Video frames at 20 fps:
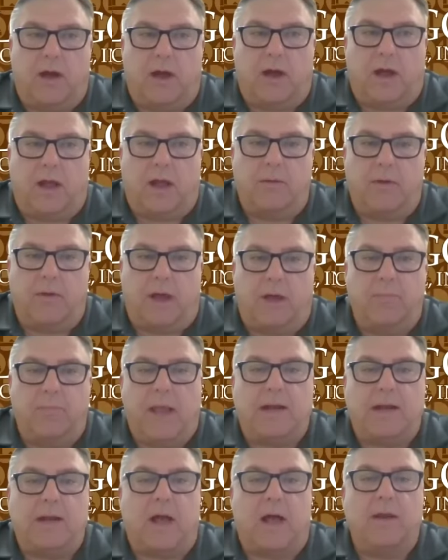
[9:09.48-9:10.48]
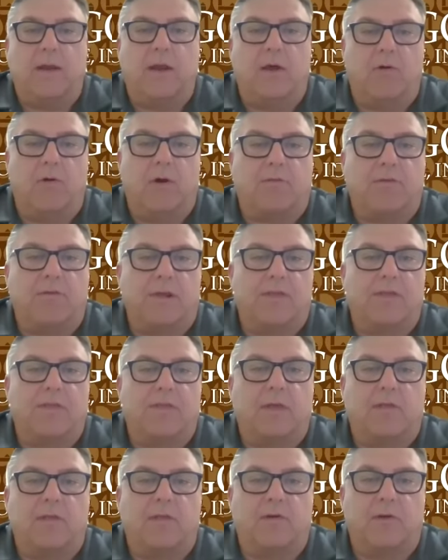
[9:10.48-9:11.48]
I may not know
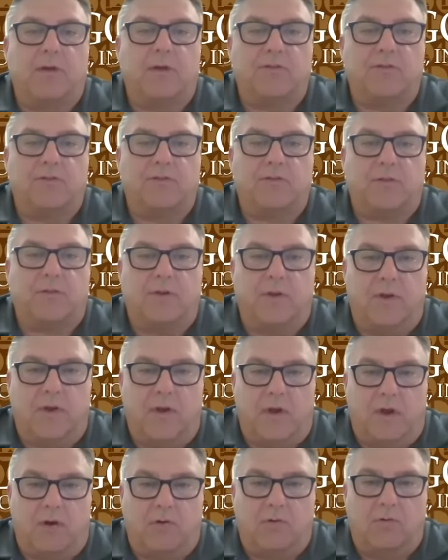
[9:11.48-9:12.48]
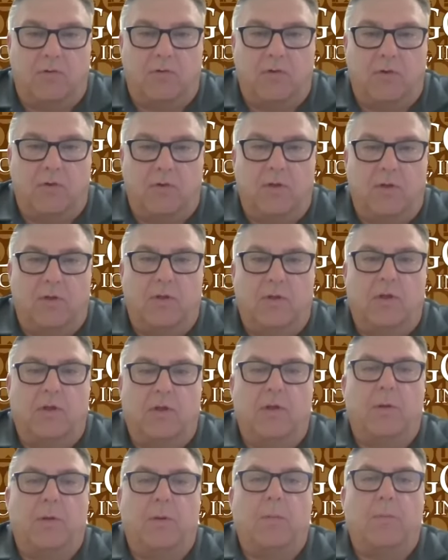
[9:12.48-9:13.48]
everything there is to know,
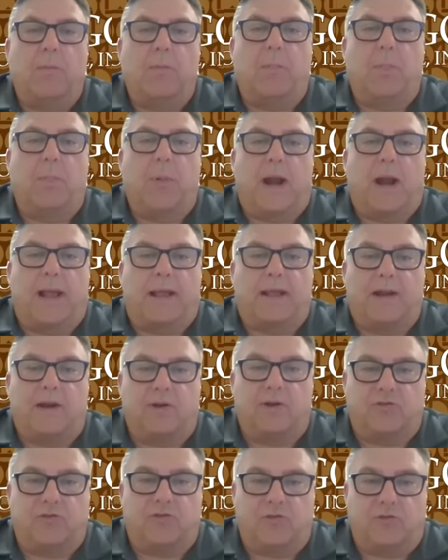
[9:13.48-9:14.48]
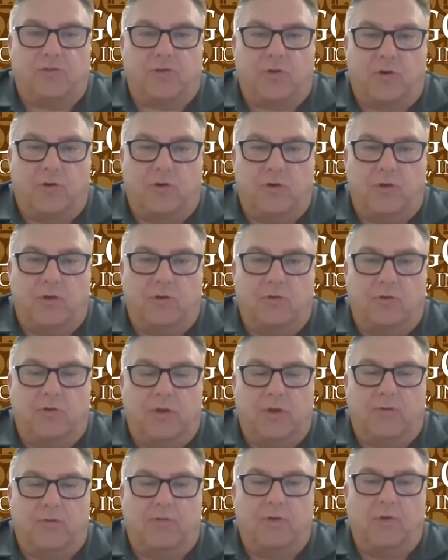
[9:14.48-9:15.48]
but I can assure you,
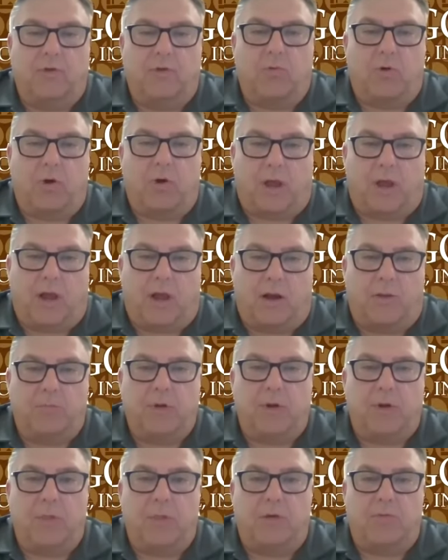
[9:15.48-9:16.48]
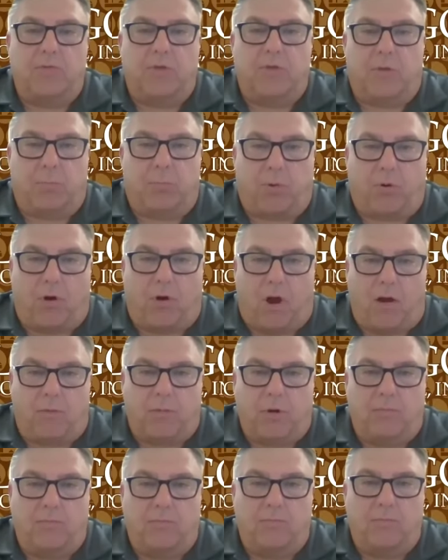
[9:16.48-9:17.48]
if you were to come to me with a
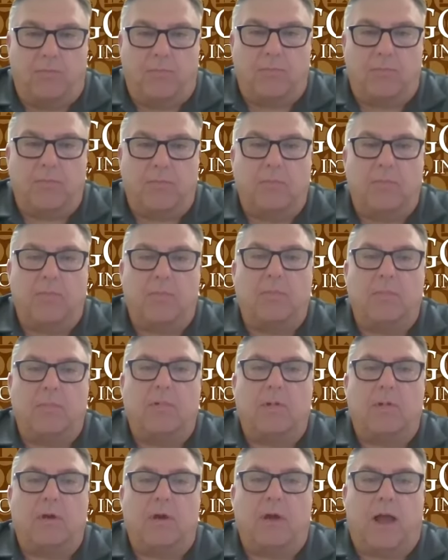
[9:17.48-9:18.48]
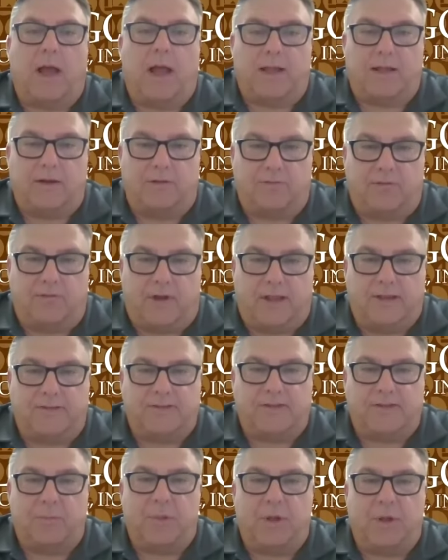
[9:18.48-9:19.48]
problem, I can find
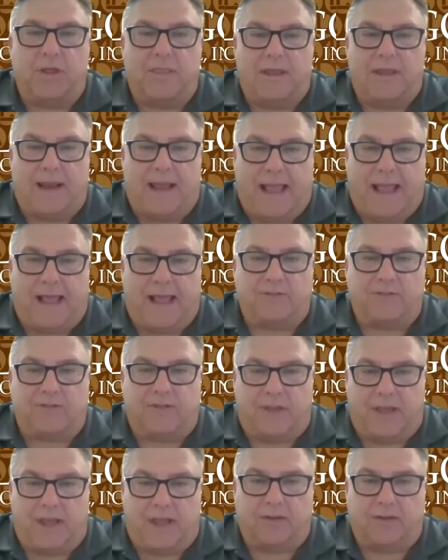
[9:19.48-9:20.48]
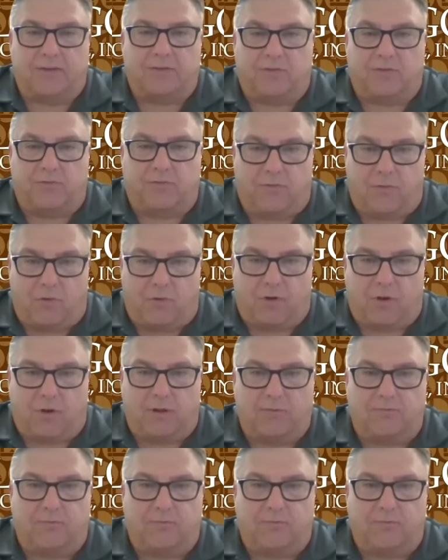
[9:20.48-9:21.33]
somebody that has the answer for